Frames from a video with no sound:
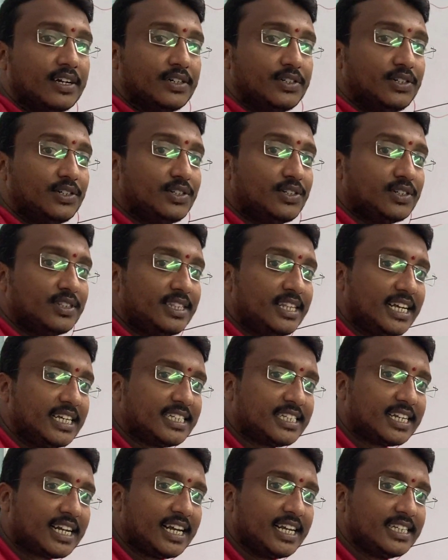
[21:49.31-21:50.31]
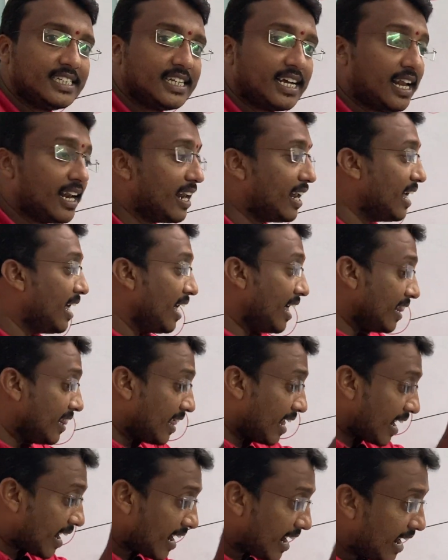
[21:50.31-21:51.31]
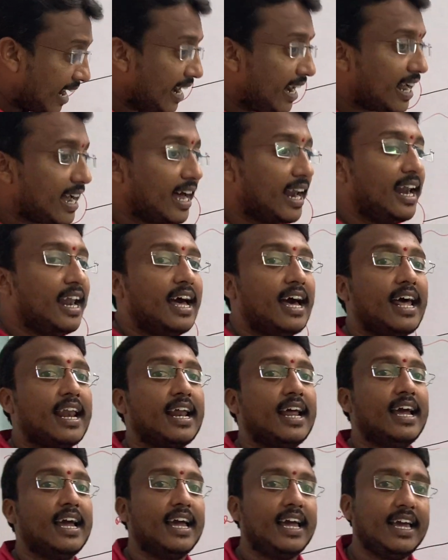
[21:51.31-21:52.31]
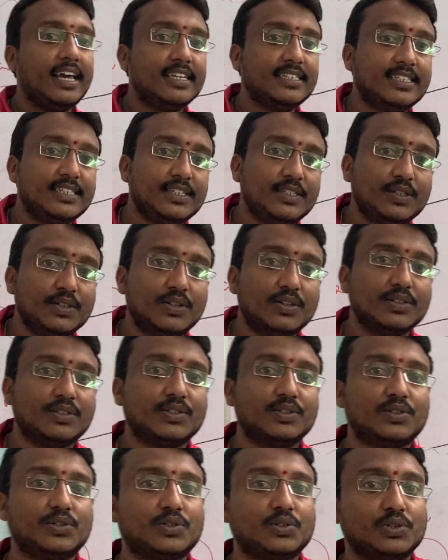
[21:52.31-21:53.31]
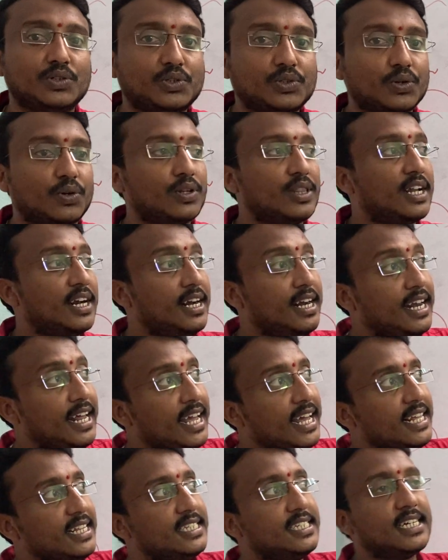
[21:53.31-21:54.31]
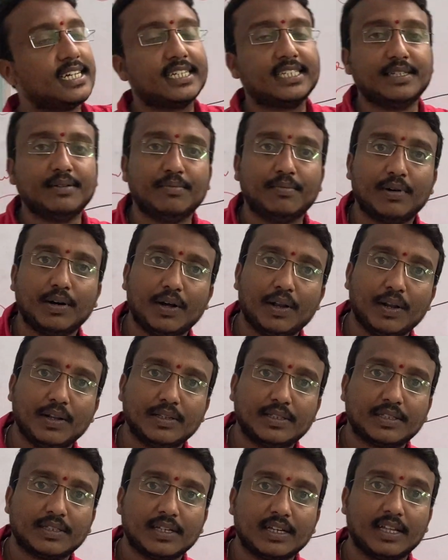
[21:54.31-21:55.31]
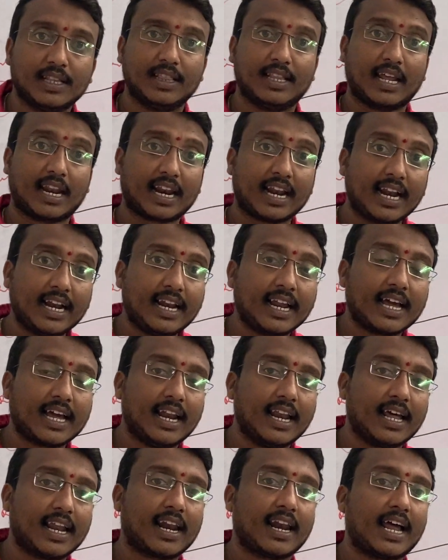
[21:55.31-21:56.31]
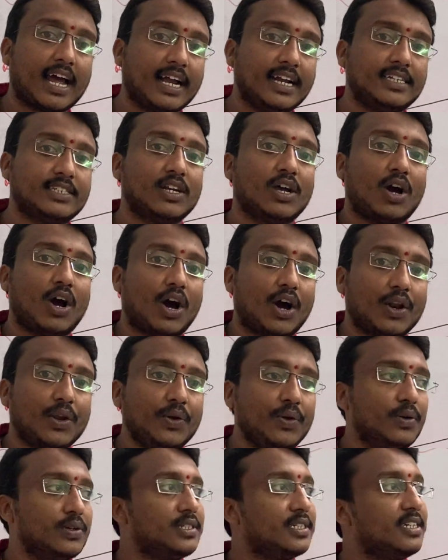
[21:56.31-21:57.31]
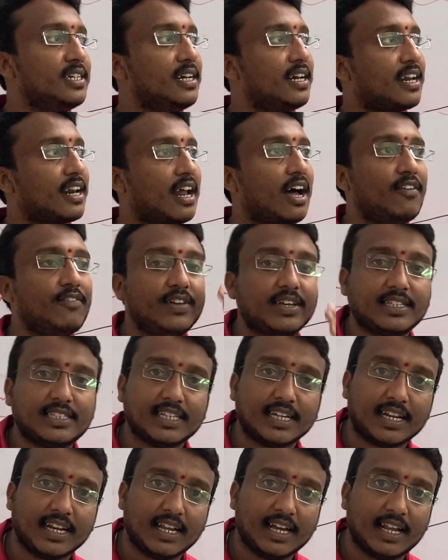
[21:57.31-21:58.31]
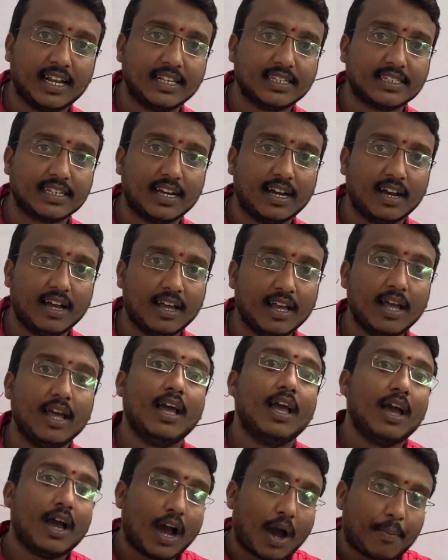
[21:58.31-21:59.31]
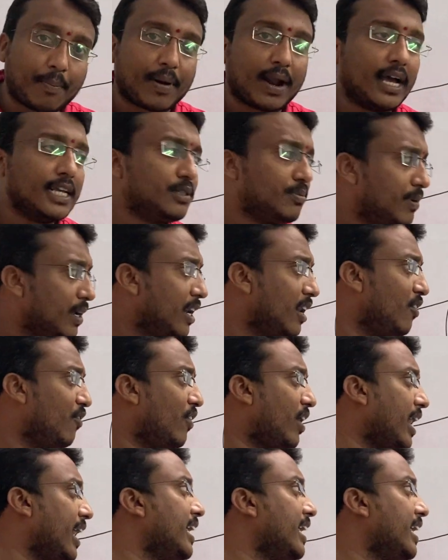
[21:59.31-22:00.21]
Due to this reason, the red color is used to show the danger symbols. The red color lights are used in traffic signals. Approximately, for